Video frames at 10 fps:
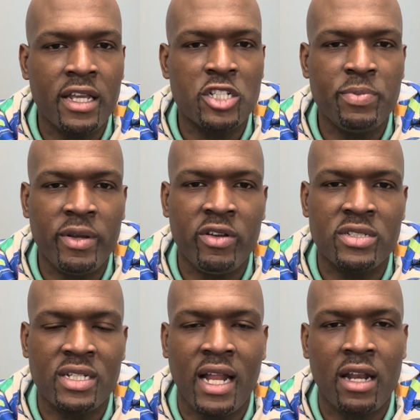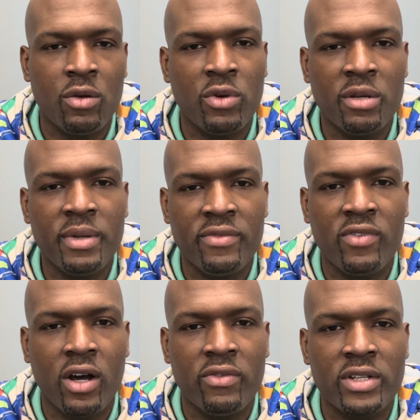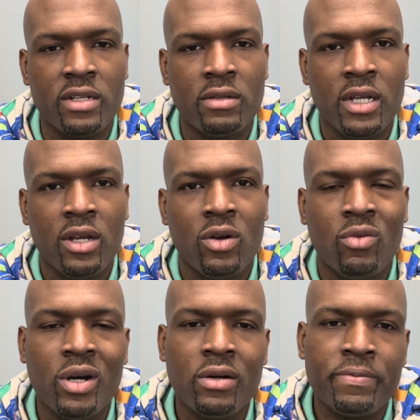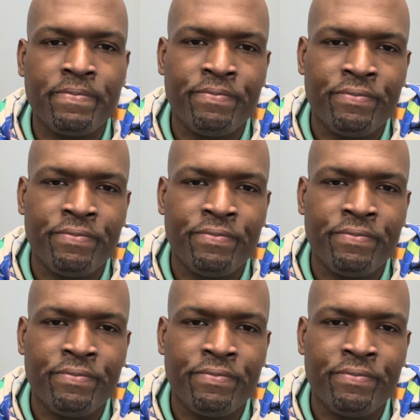experience that I don't want to be involved in. Well,